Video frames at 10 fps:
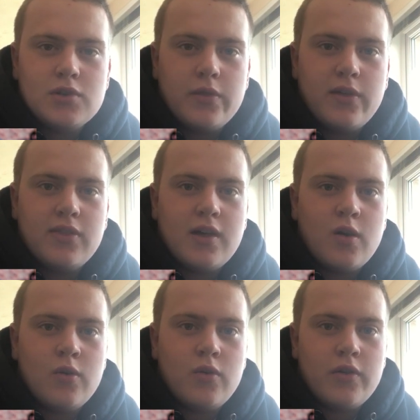I think
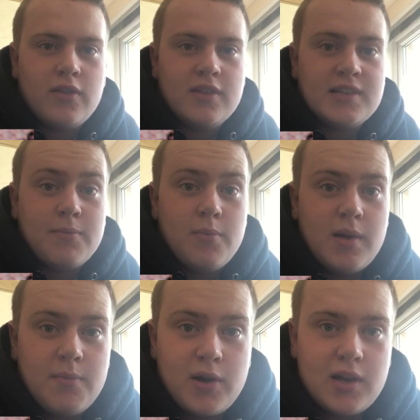the Tampa
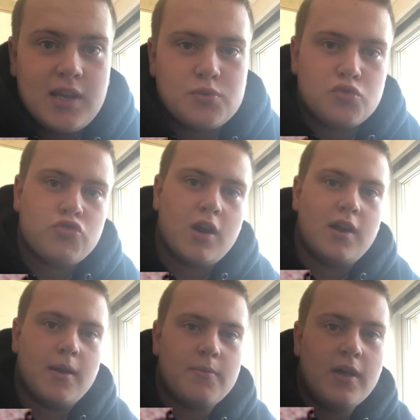Bay Buccaneers will
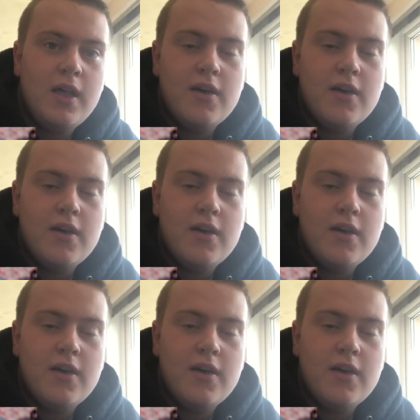trade up